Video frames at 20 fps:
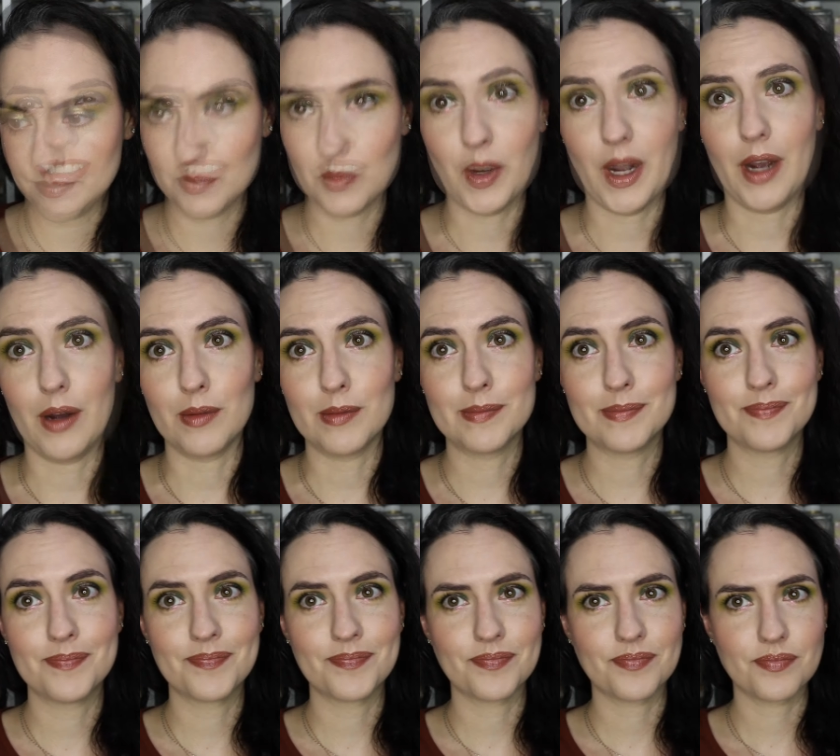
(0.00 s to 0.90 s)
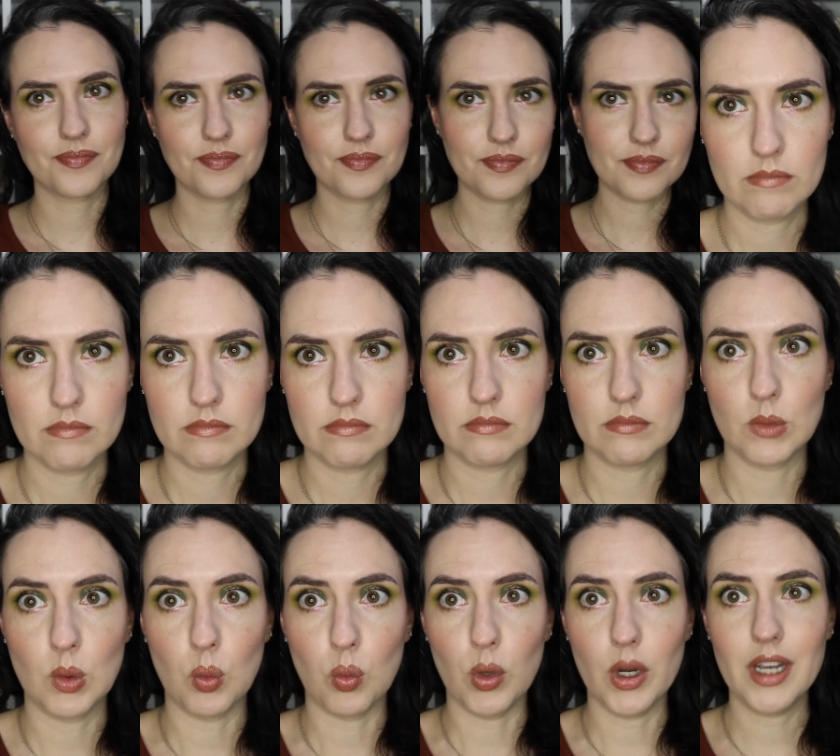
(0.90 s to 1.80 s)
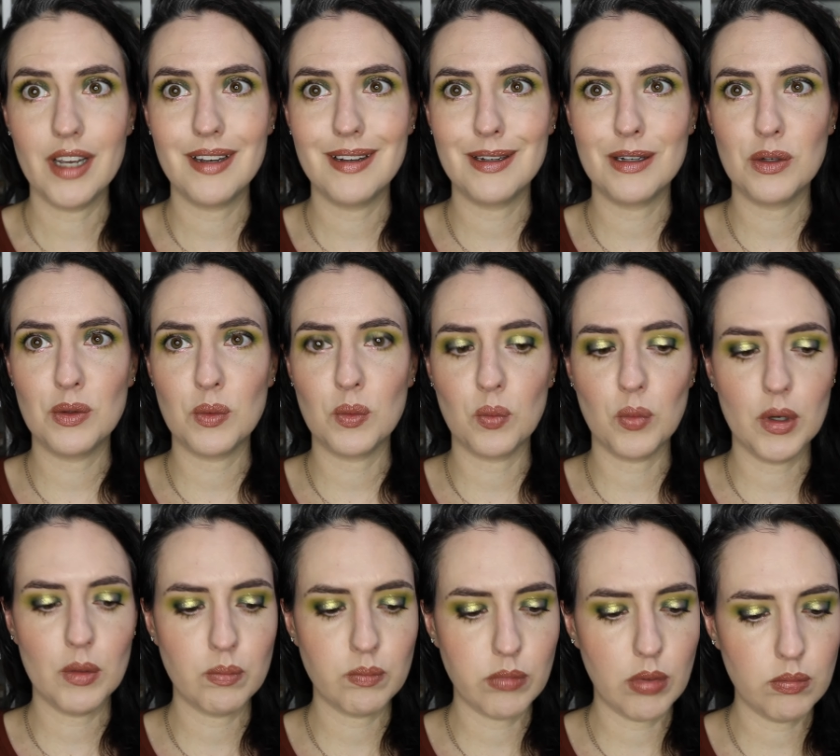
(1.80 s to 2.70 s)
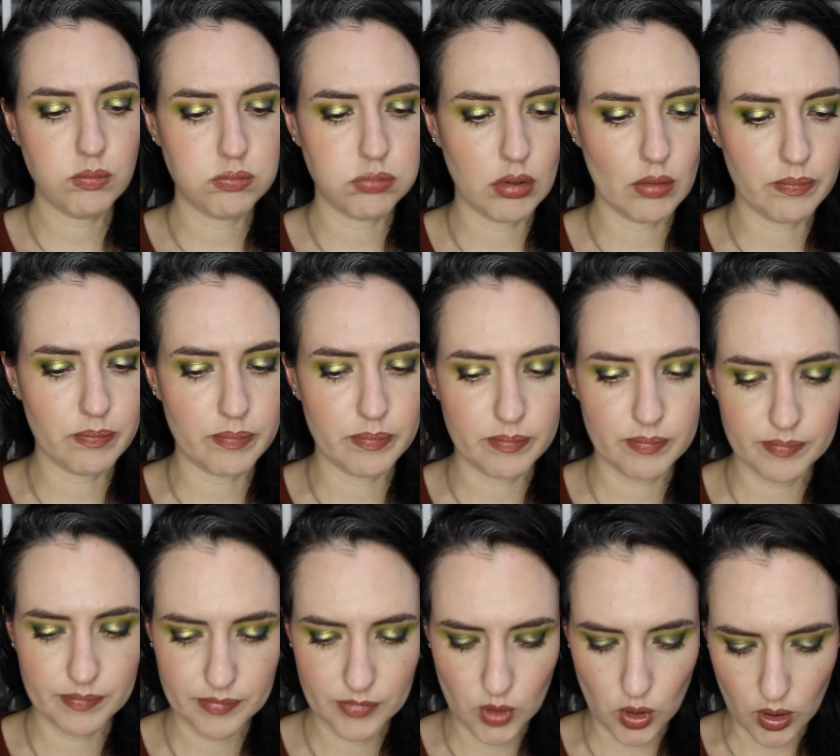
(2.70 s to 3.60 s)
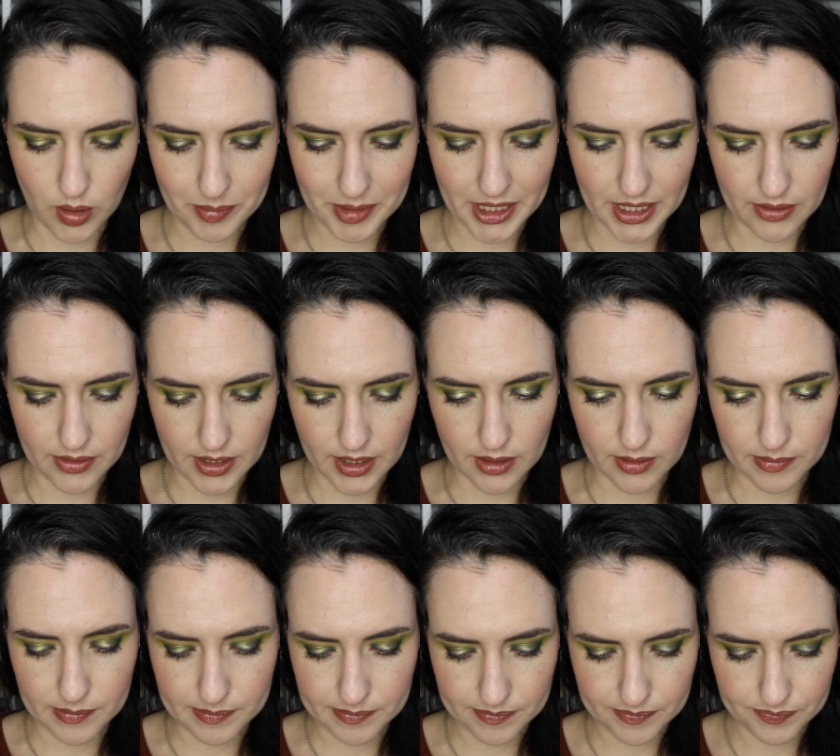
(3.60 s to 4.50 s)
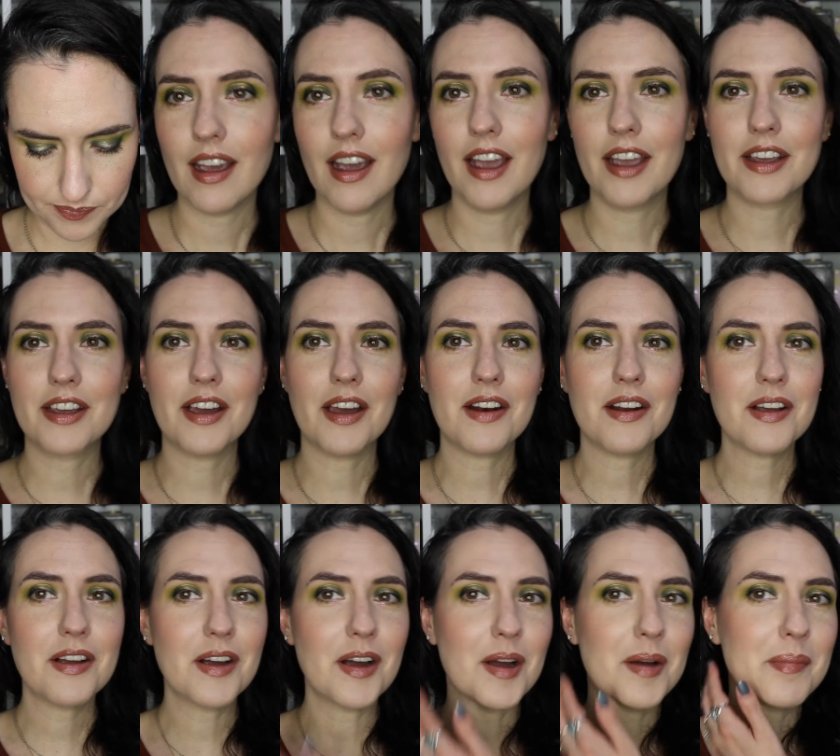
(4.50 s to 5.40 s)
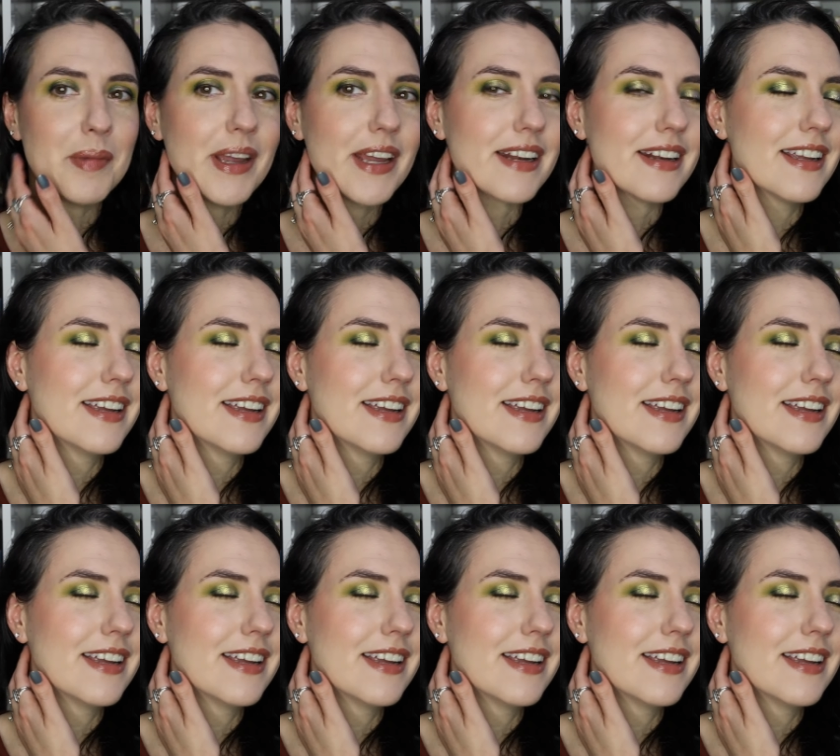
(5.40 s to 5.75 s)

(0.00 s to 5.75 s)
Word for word: Wow. Whoa, whoa, whoa, whoa. Calm down now. I got a comment